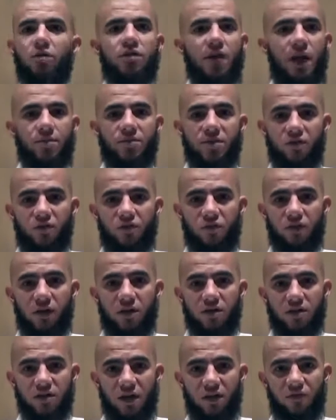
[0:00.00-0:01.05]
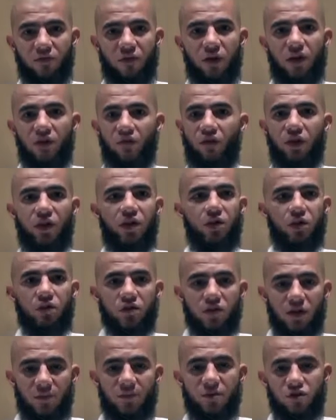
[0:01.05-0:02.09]
all types of stuff,
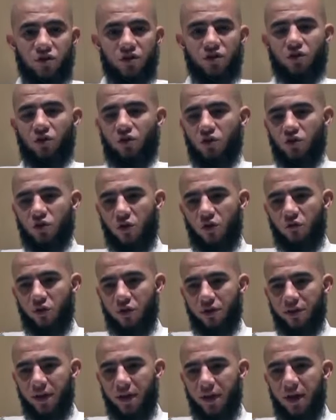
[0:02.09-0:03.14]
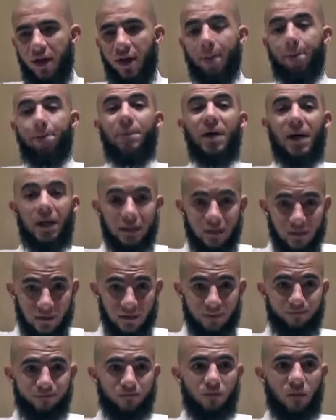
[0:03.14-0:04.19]
videos, images, so on and so forth. But
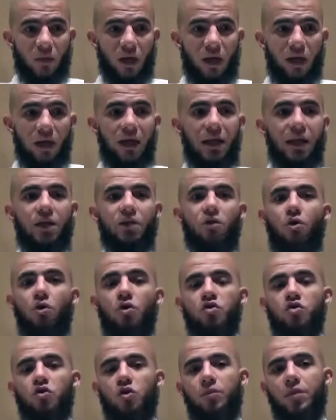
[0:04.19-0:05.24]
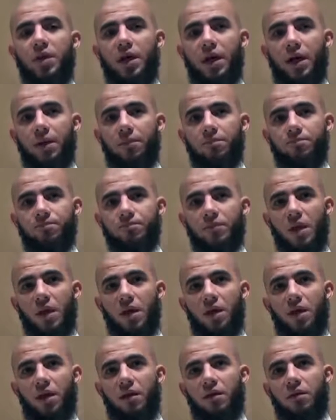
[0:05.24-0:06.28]
it could also become
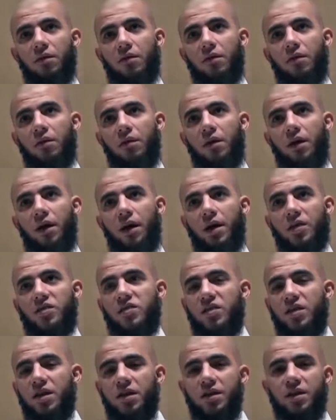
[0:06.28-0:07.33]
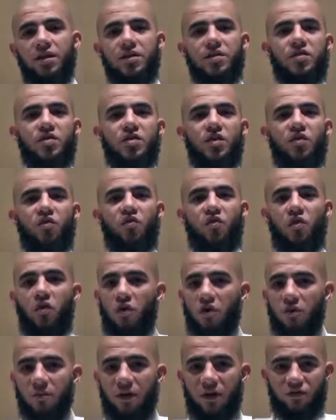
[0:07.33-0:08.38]
a serious
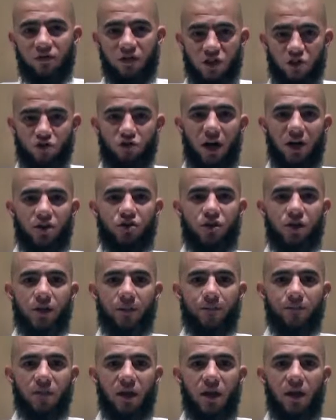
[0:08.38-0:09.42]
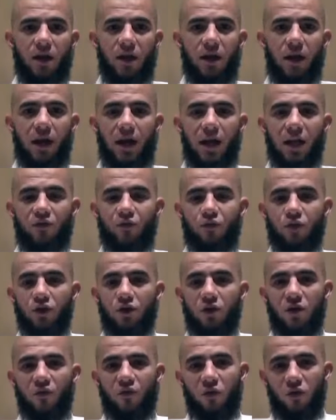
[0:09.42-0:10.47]
form of distraction. And if we
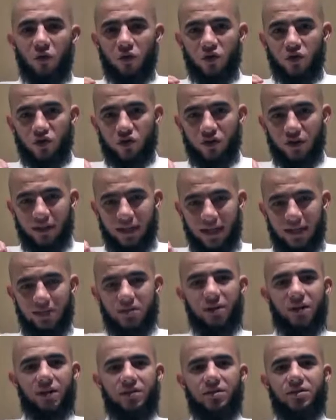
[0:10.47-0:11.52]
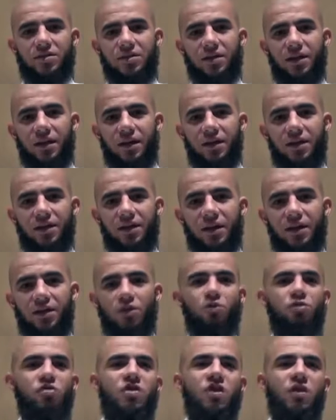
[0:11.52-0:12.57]
don't follow certain etiquettes in
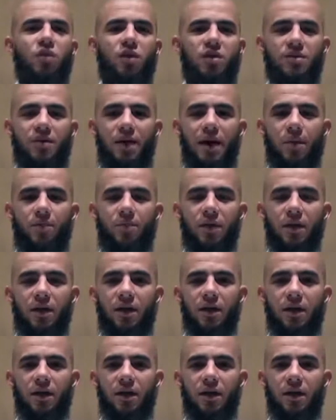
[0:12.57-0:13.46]
using WhatsApp,